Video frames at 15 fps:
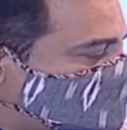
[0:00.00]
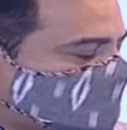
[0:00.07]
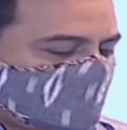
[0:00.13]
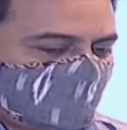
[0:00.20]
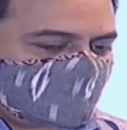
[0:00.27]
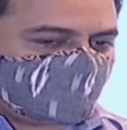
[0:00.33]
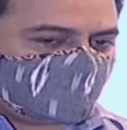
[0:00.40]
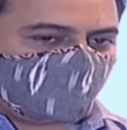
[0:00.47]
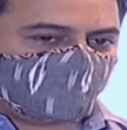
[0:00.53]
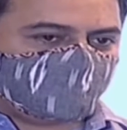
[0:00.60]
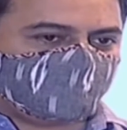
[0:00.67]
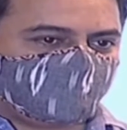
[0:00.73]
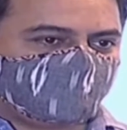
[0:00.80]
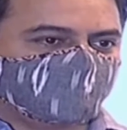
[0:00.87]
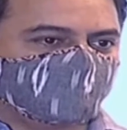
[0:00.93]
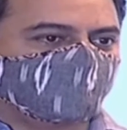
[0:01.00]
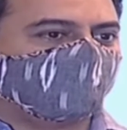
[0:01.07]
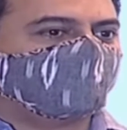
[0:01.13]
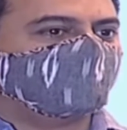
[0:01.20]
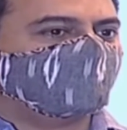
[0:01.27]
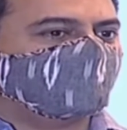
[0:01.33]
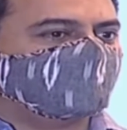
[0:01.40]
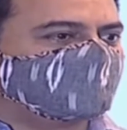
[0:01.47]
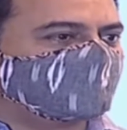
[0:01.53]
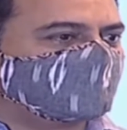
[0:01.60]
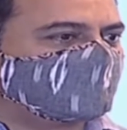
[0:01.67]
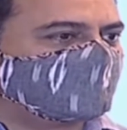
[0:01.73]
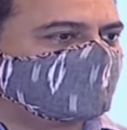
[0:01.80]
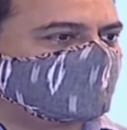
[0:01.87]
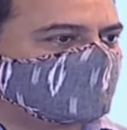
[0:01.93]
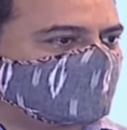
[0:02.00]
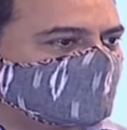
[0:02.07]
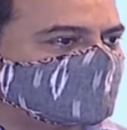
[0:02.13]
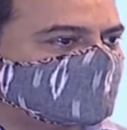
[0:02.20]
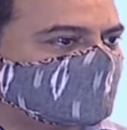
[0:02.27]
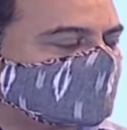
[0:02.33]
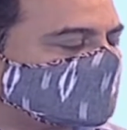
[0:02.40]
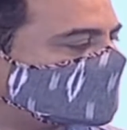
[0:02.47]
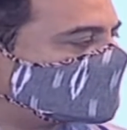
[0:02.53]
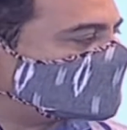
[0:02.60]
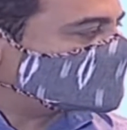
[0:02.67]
were very elaborate on why Hyderabad and why Telangana.